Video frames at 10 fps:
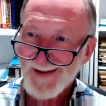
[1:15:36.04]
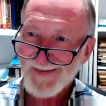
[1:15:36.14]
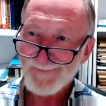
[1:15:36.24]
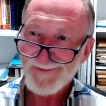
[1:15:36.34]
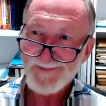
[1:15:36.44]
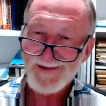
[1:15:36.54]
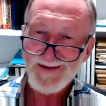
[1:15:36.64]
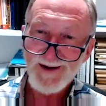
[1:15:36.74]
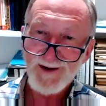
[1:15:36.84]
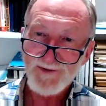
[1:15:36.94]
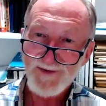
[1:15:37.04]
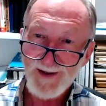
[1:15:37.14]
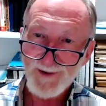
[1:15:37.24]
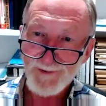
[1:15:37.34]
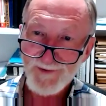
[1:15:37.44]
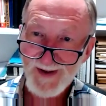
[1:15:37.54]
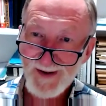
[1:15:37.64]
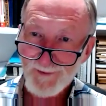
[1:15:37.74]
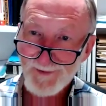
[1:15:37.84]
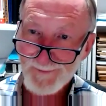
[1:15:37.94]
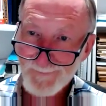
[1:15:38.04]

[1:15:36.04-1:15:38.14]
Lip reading: that 50,000 dilutes down to